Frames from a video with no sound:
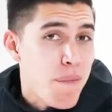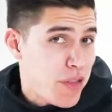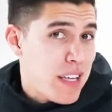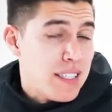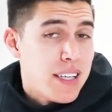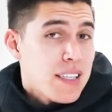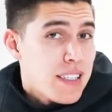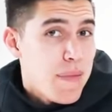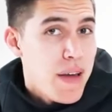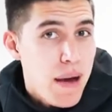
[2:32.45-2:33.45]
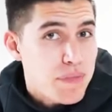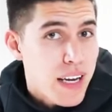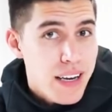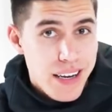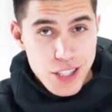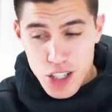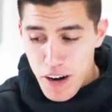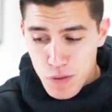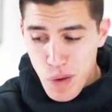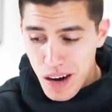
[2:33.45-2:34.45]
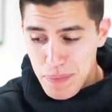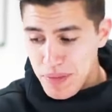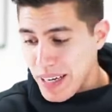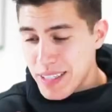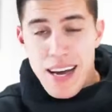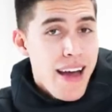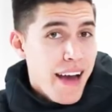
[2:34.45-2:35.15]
but these things can be updated in software updates,